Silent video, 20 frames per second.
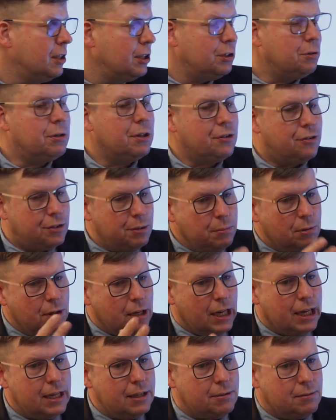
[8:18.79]
you can
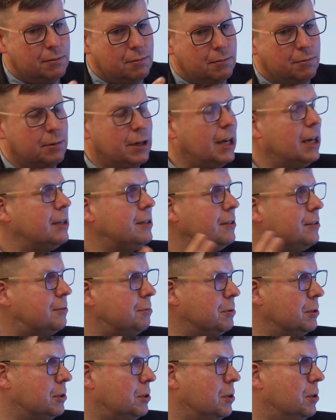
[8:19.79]
simulate where this
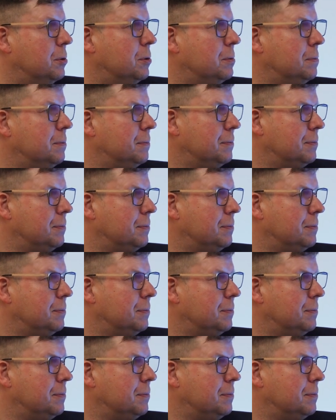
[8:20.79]
will go.